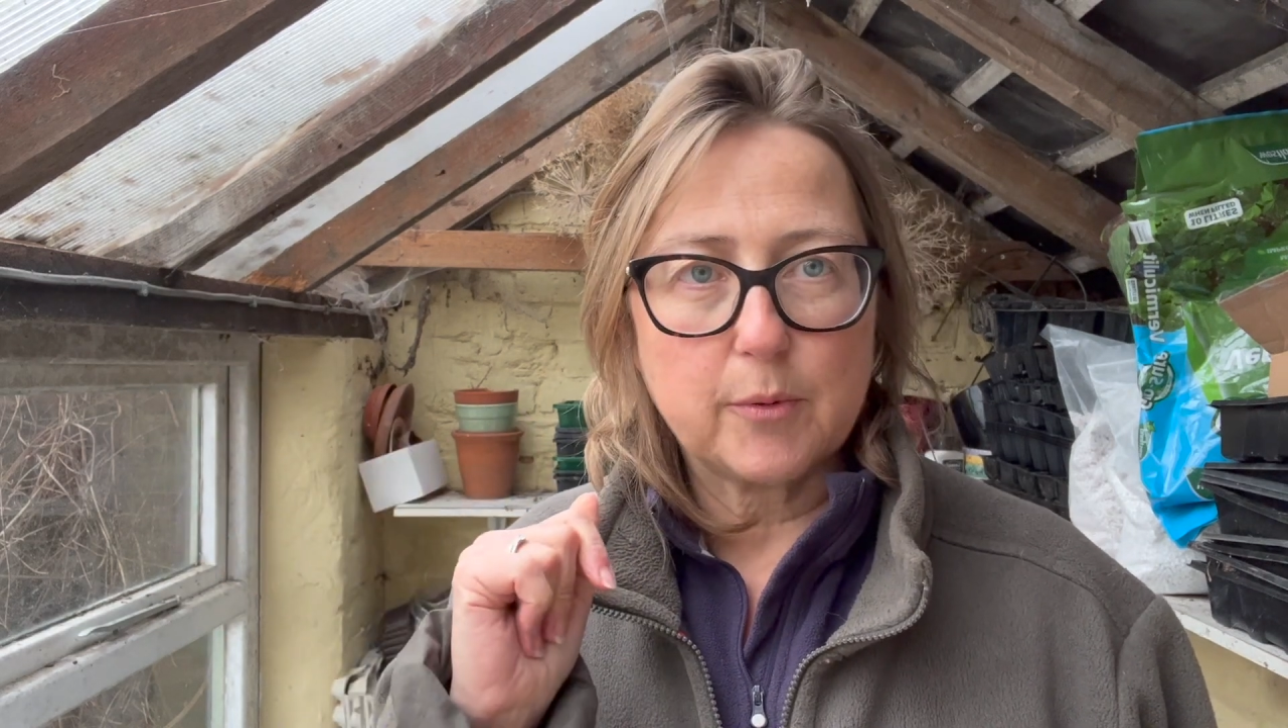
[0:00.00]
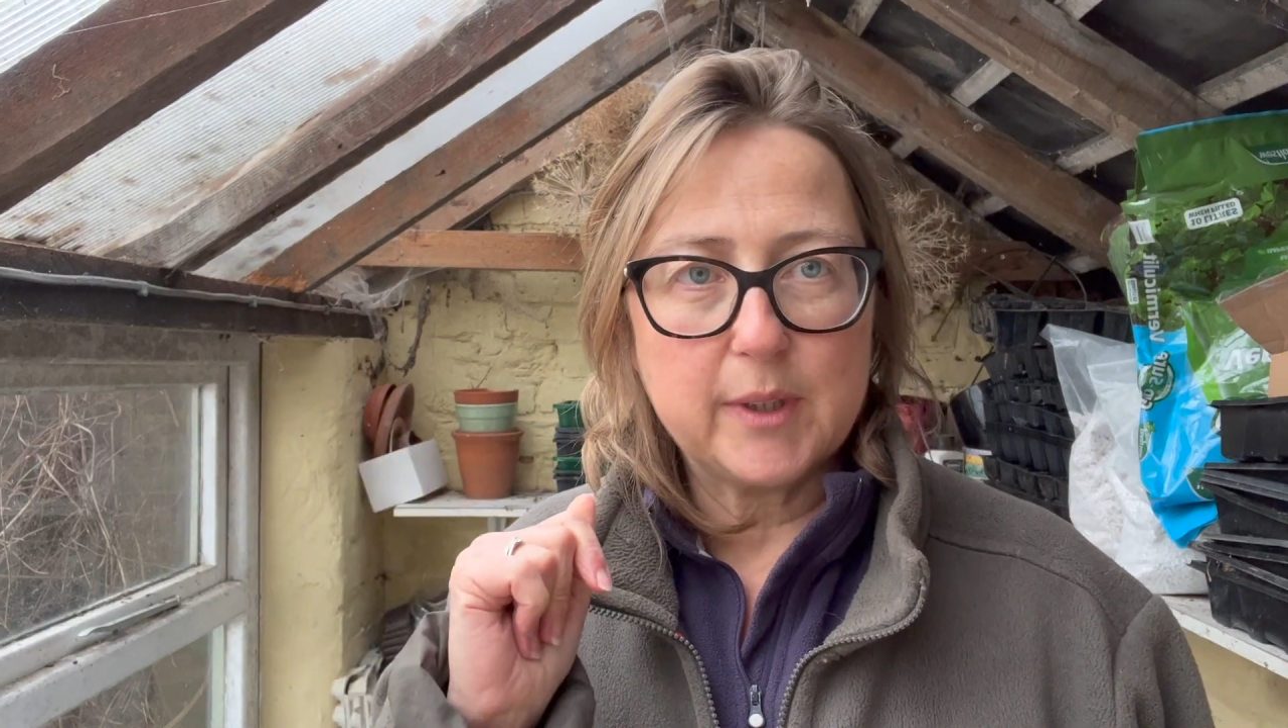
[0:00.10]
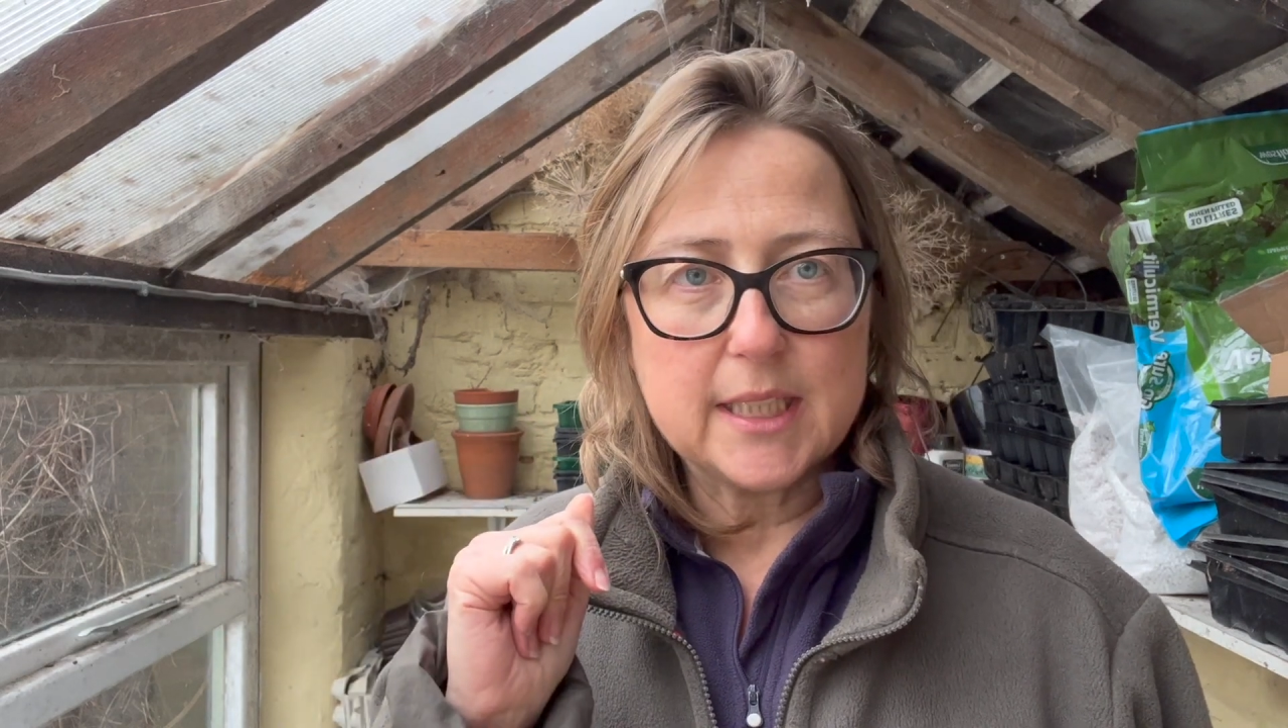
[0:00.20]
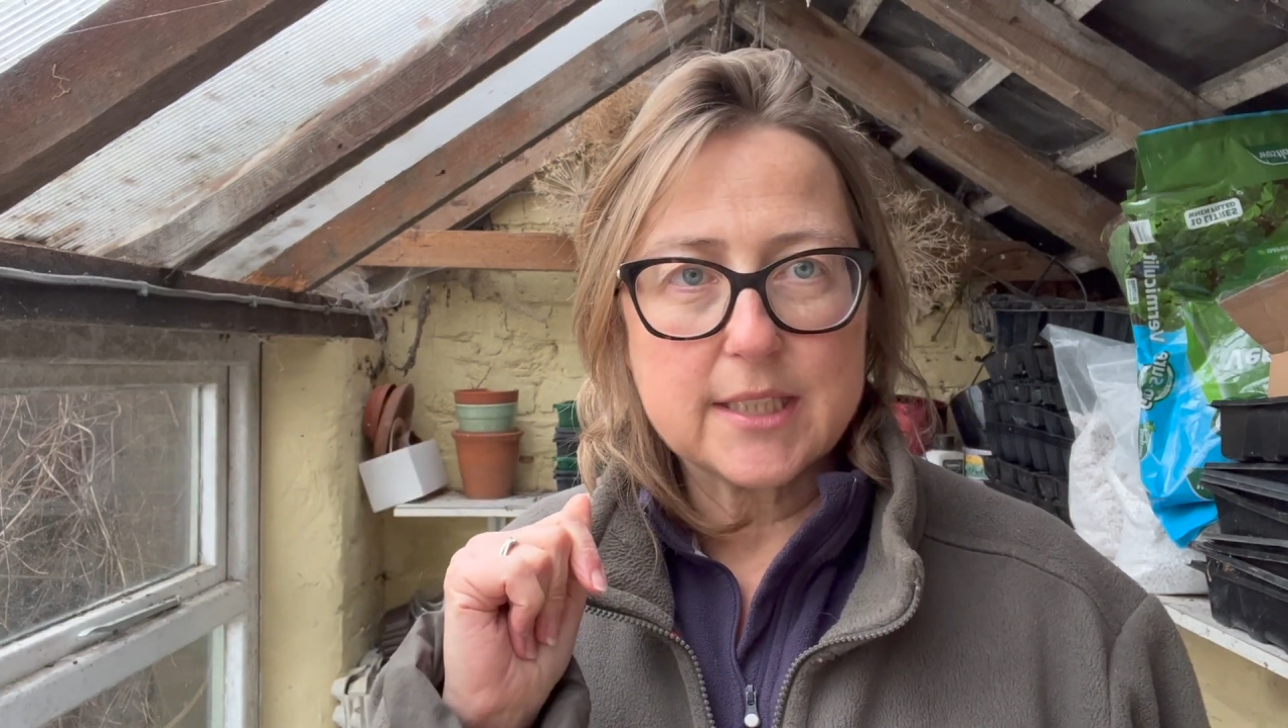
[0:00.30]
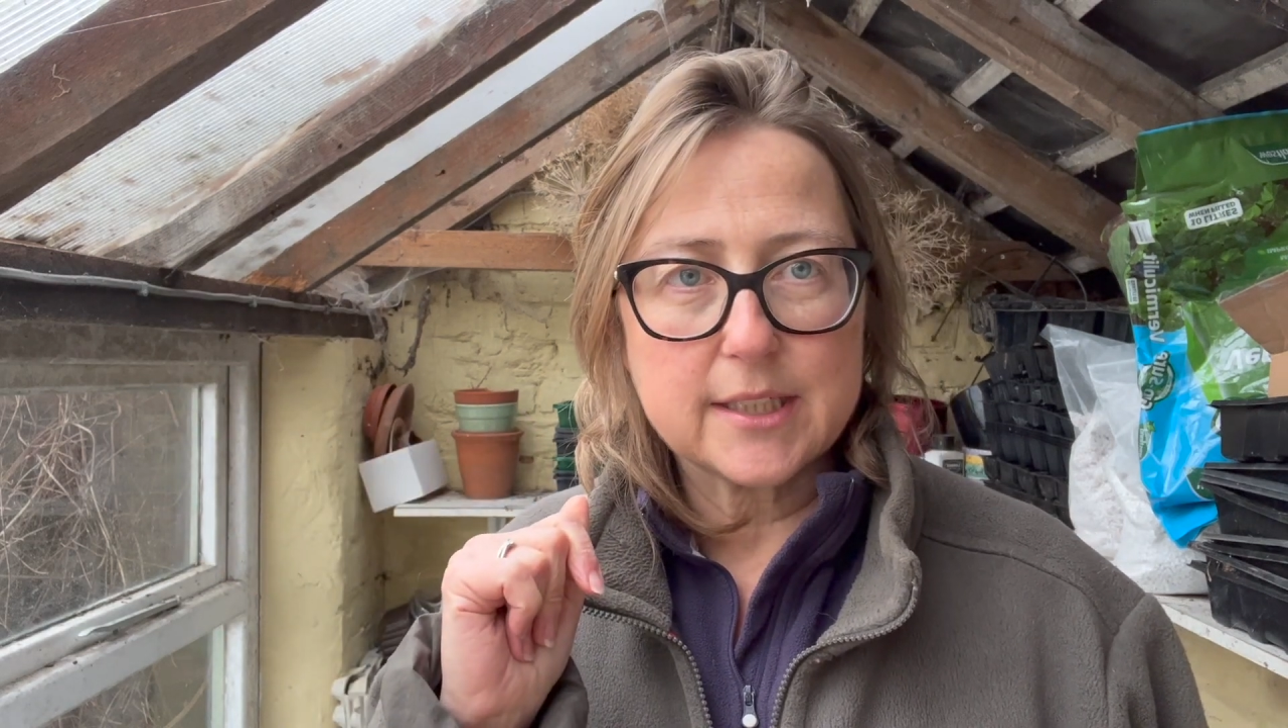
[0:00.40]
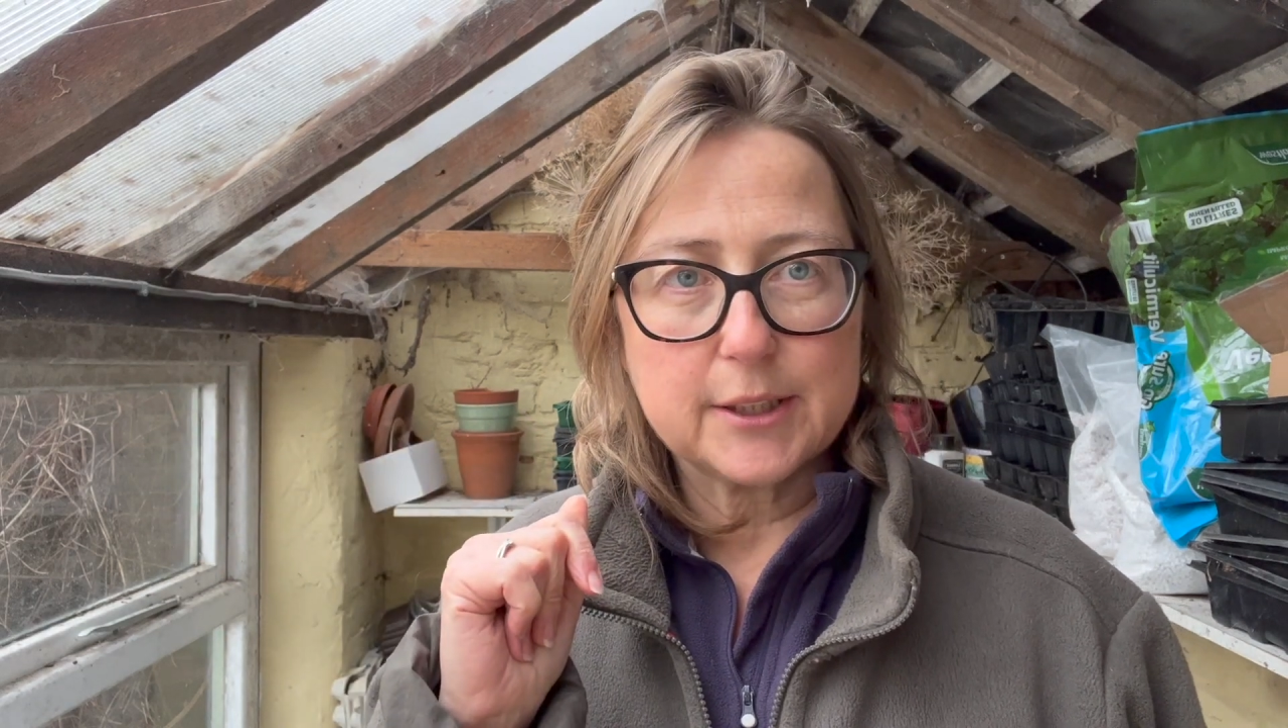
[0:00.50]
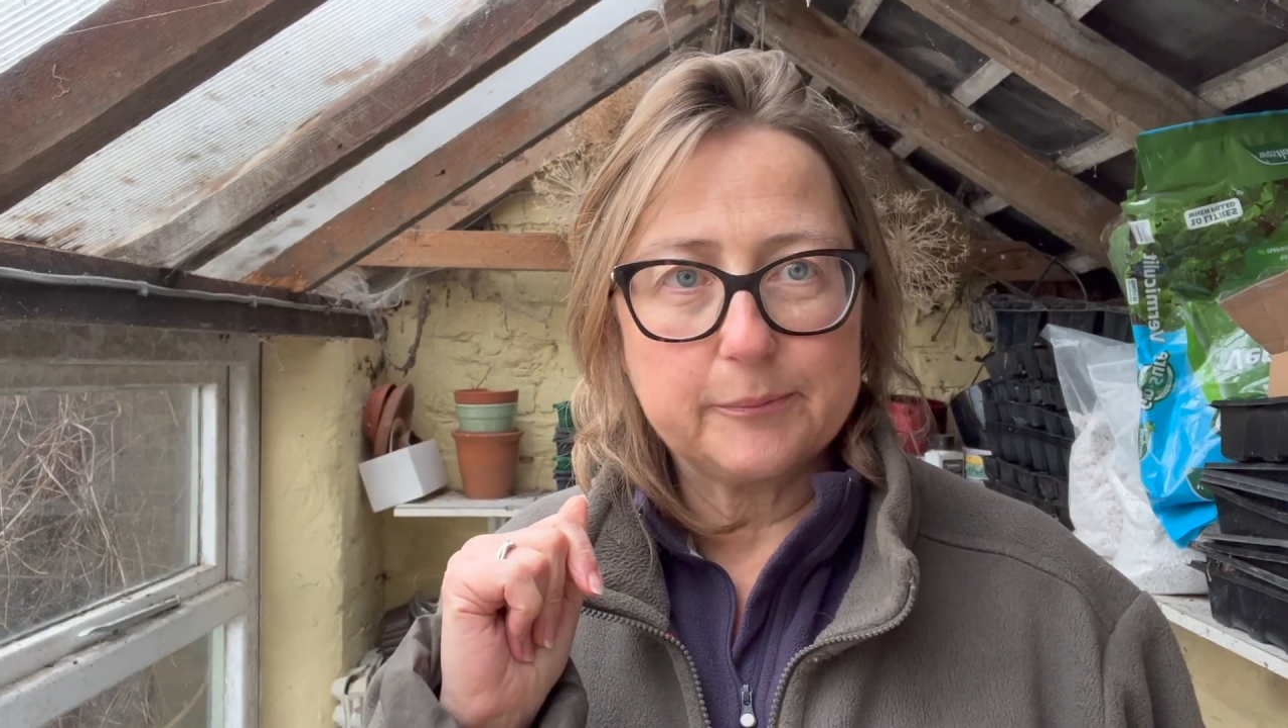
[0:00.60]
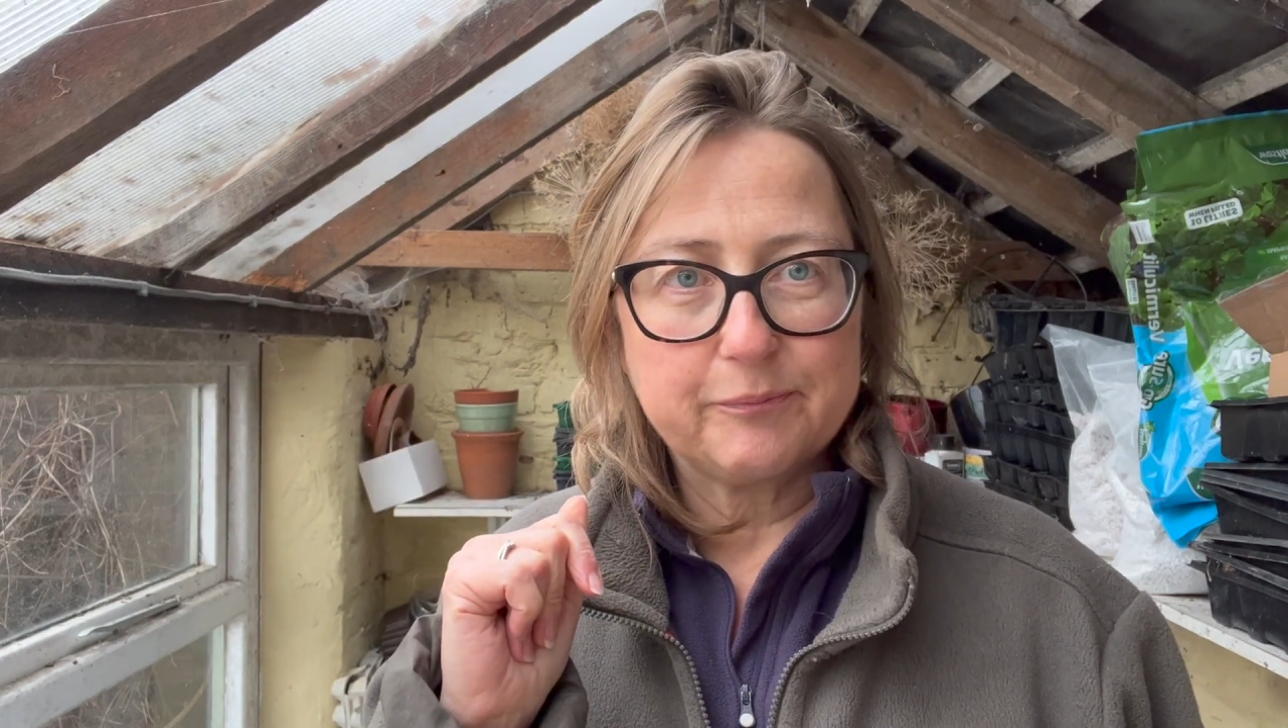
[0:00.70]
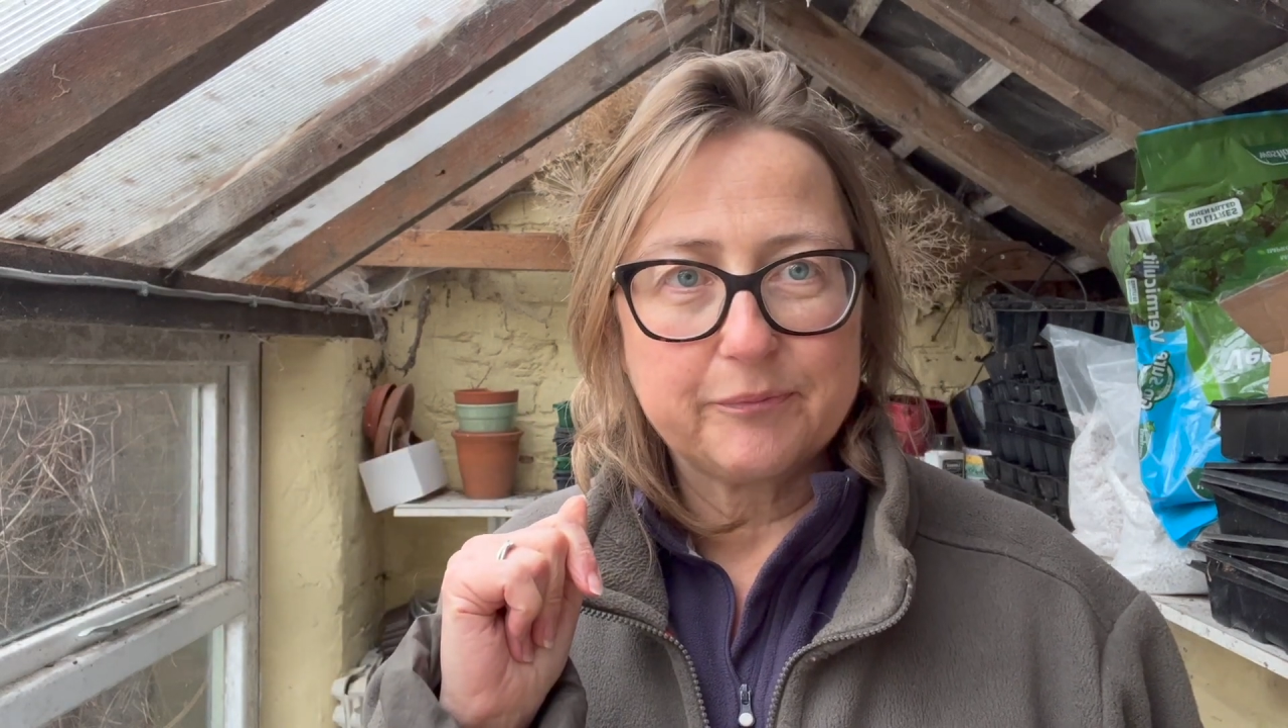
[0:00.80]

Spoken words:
we need to do.